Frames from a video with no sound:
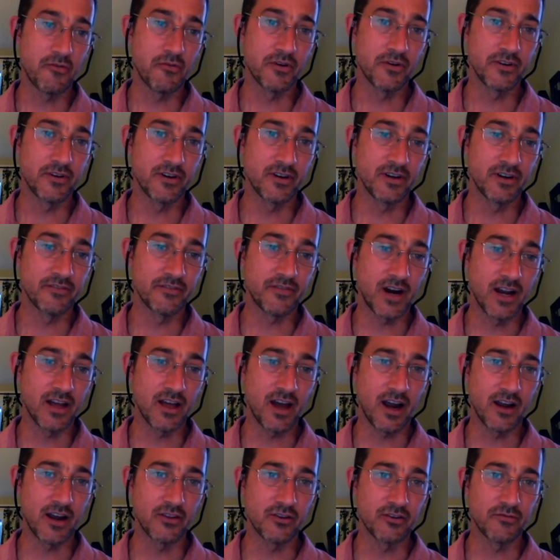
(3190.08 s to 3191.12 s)
I wonder if I,
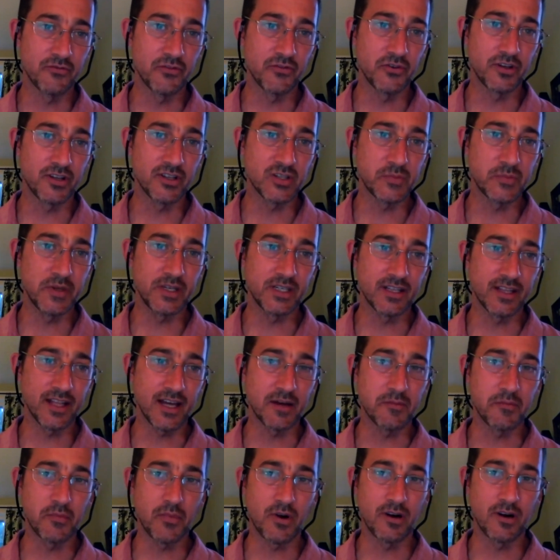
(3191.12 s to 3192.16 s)
either of you could speak to
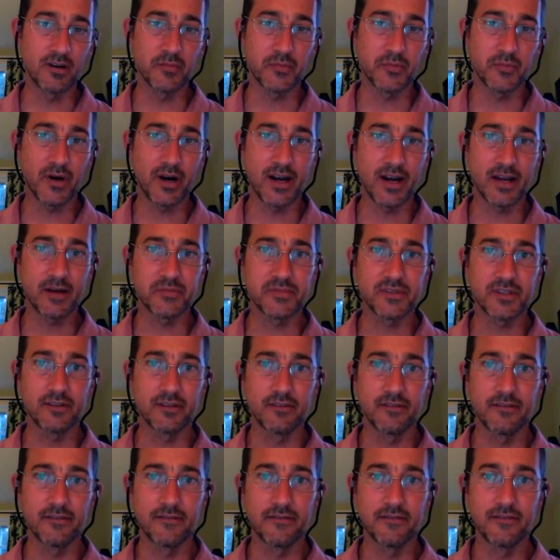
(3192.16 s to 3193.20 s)
that, Martin,
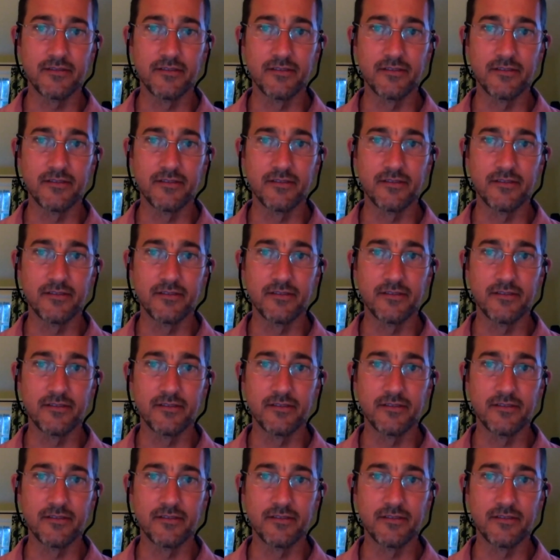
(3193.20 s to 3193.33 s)
perhaps.